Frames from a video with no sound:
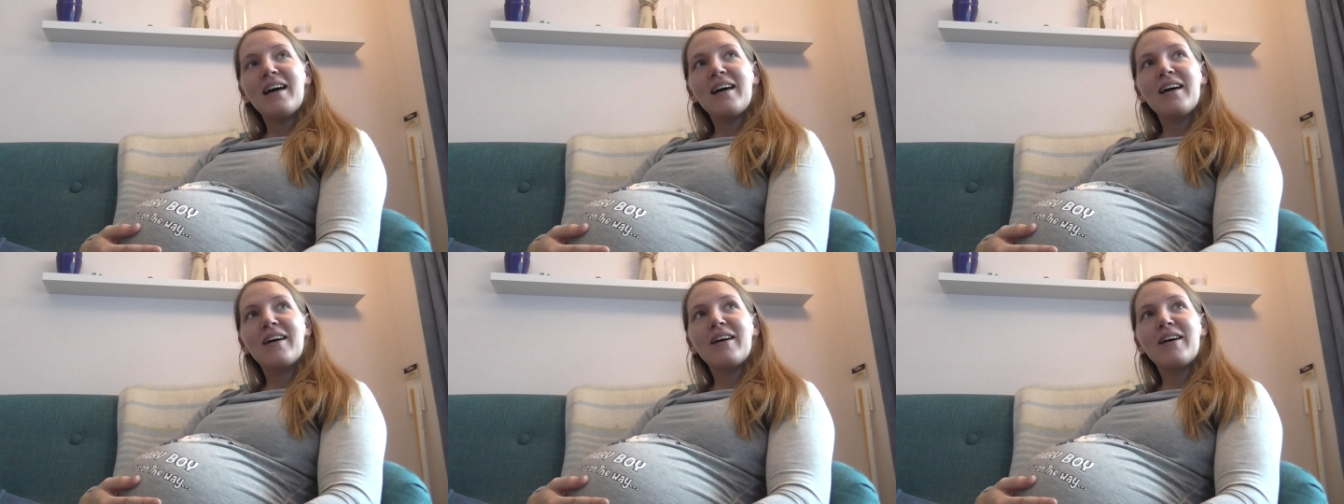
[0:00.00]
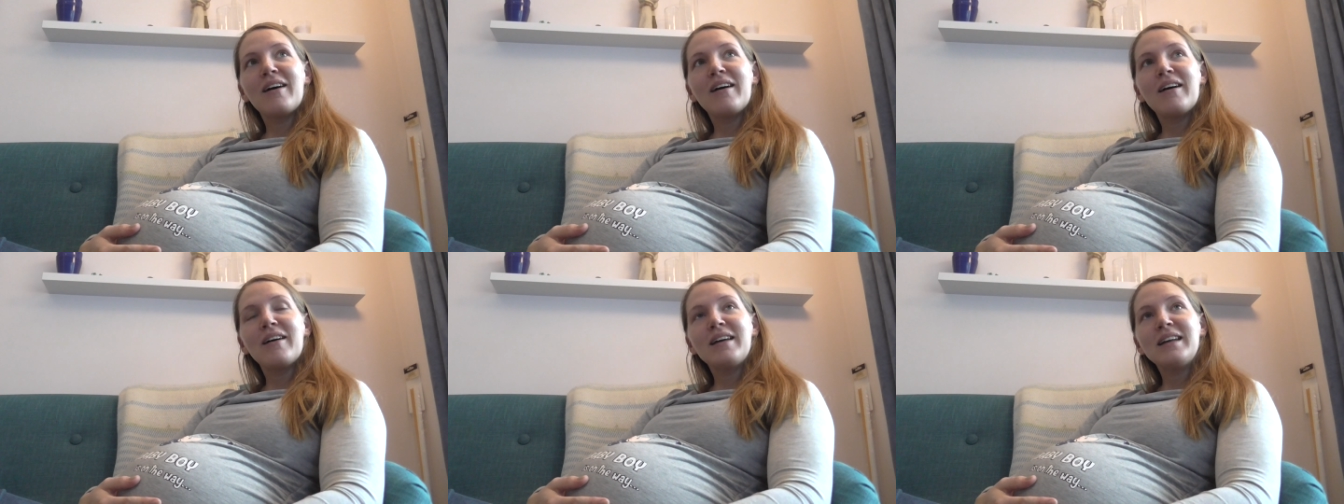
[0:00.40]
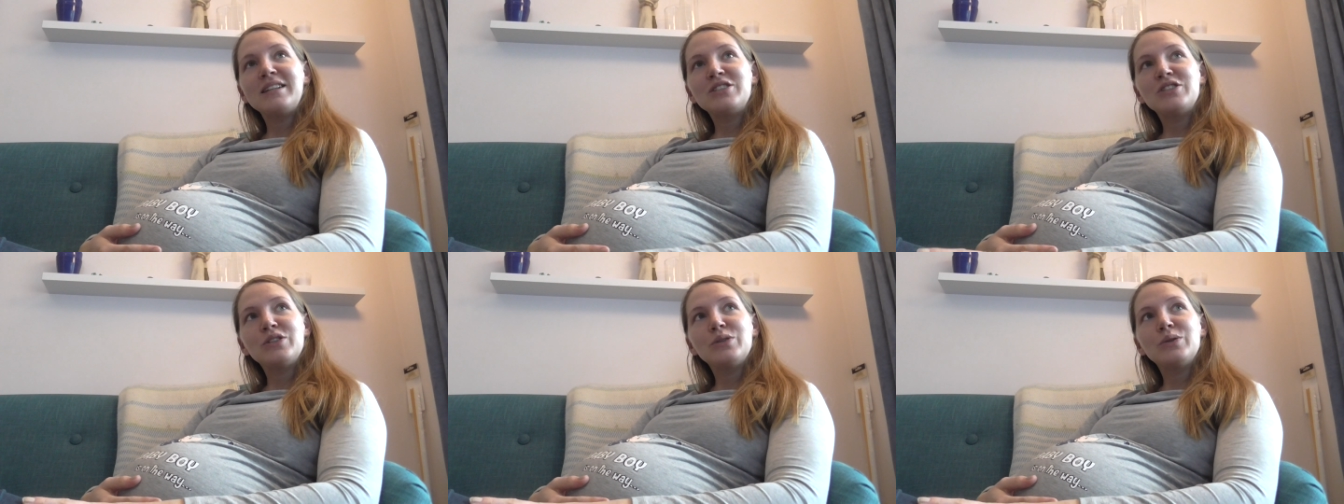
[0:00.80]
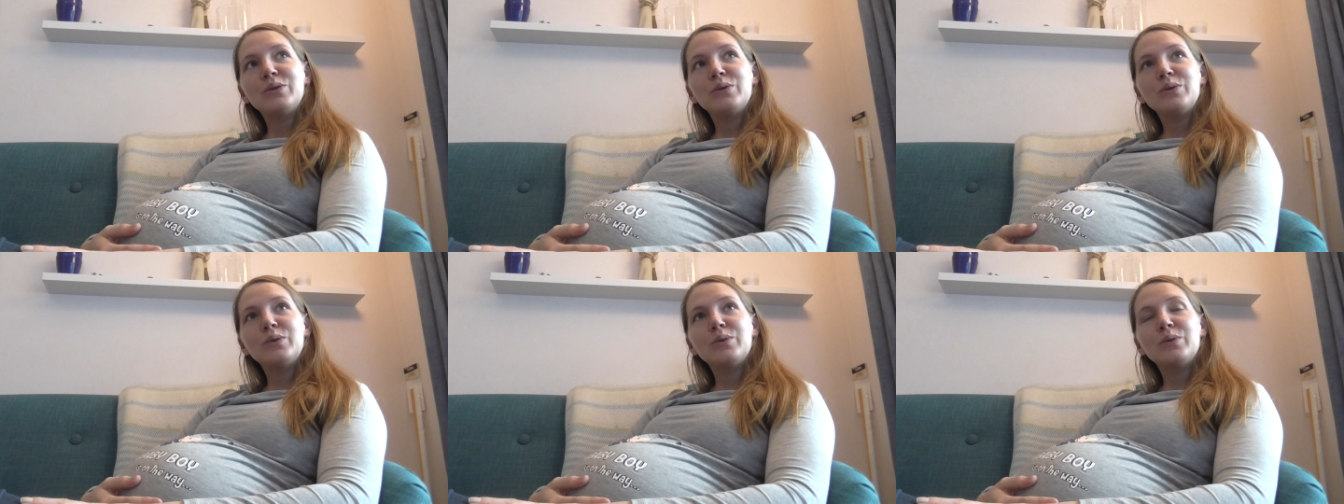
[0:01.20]
uh
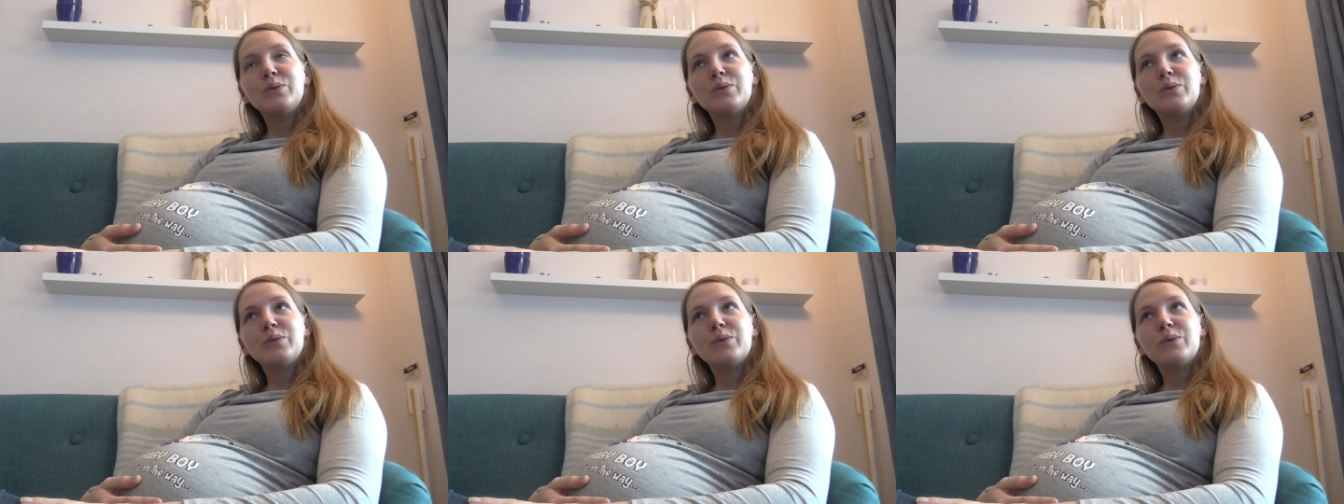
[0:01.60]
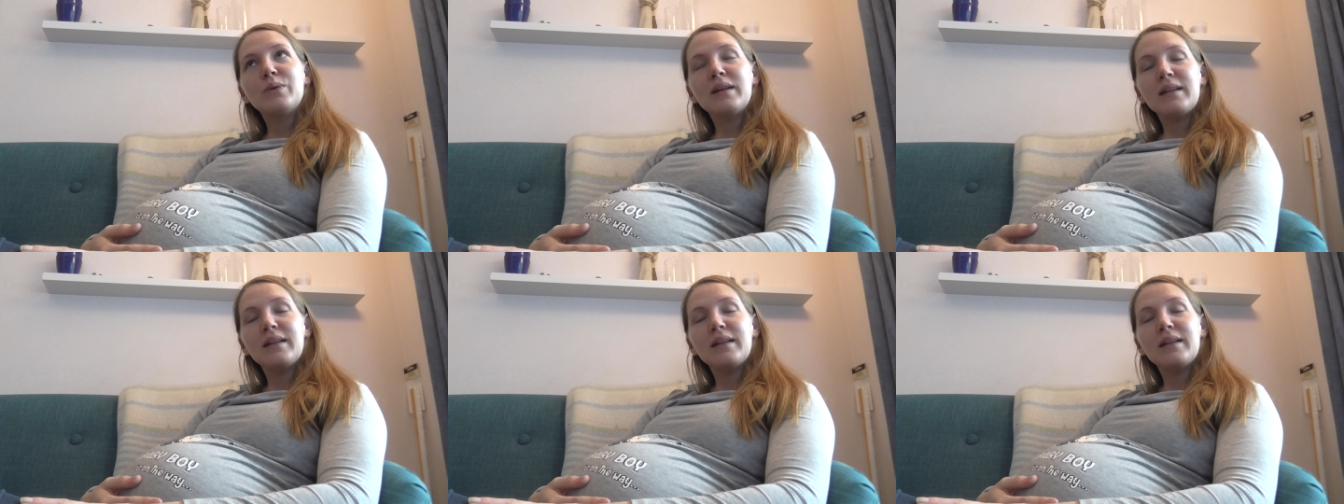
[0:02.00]
into